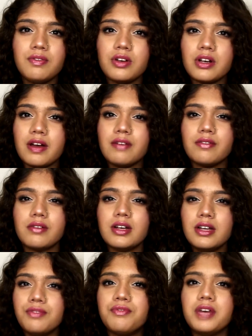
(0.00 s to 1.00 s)
If you're
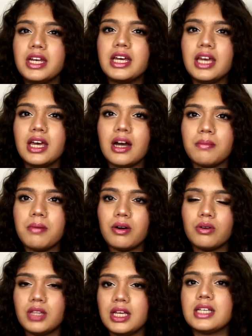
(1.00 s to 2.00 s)
really finicky
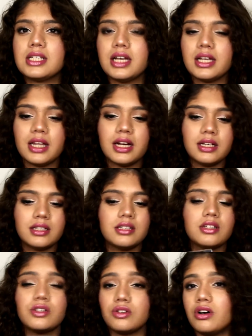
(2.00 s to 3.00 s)
about things like that,
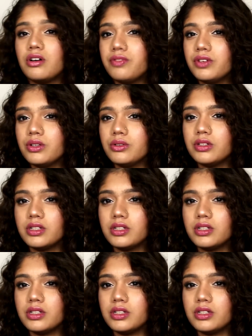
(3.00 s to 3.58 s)
this is not for you.